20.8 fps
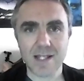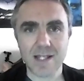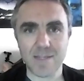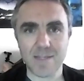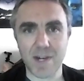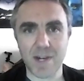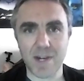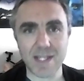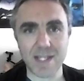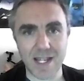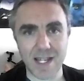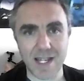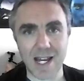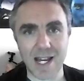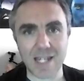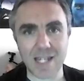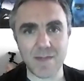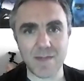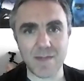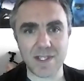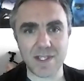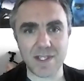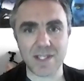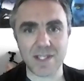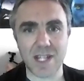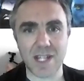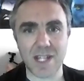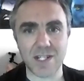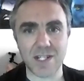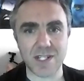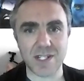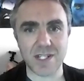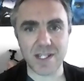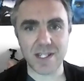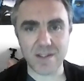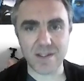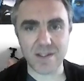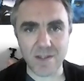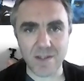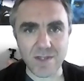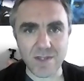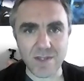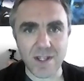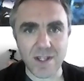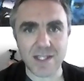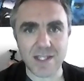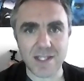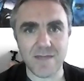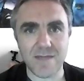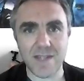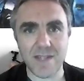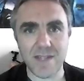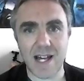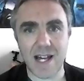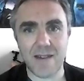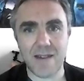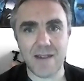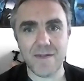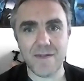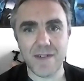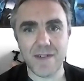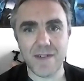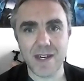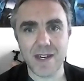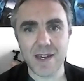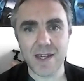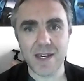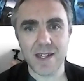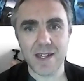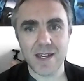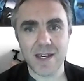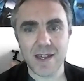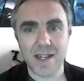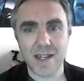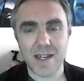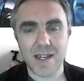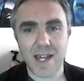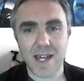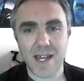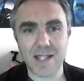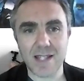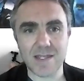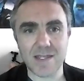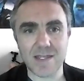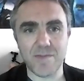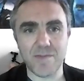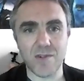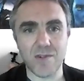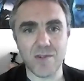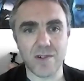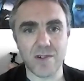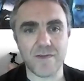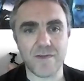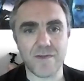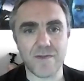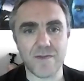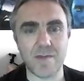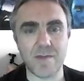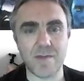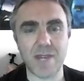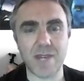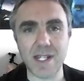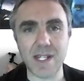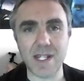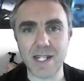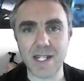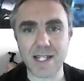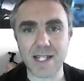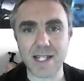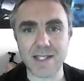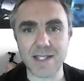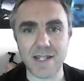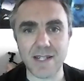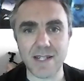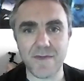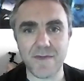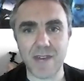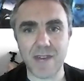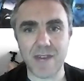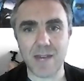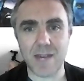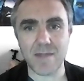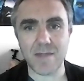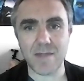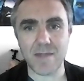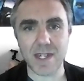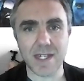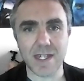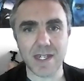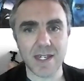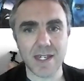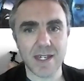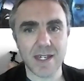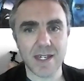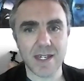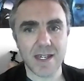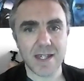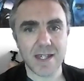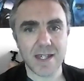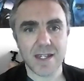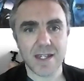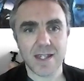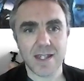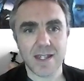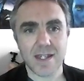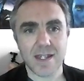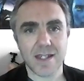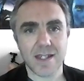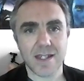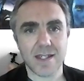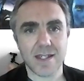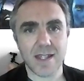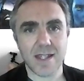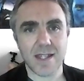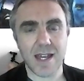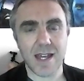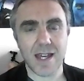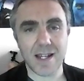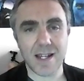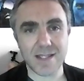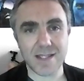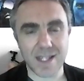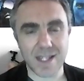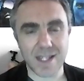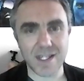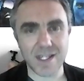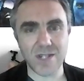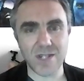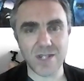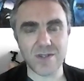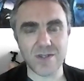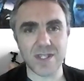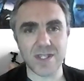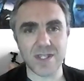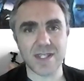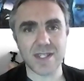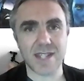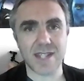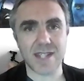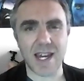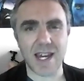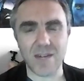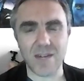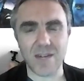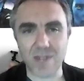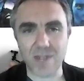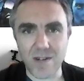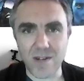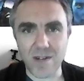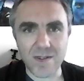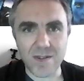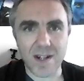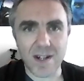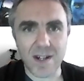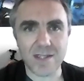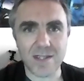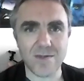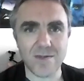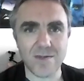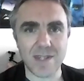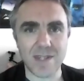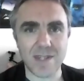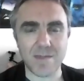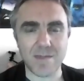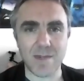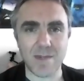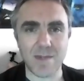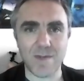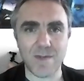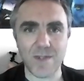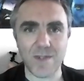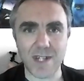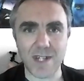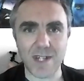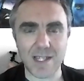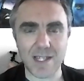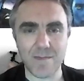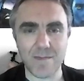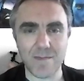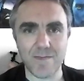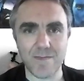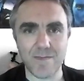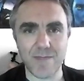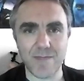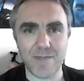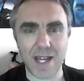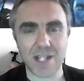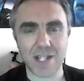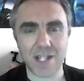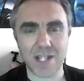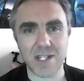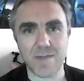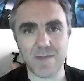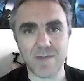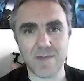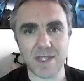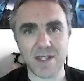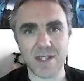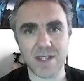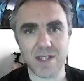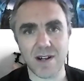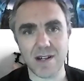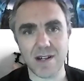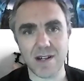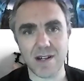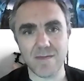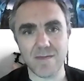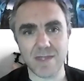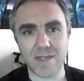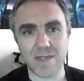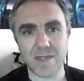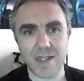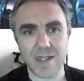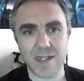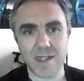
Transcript: despite that argument's intention is there was lots of love and support from immediate extended family and has continued to this day, although I do sometimes feel like the black sheep at times.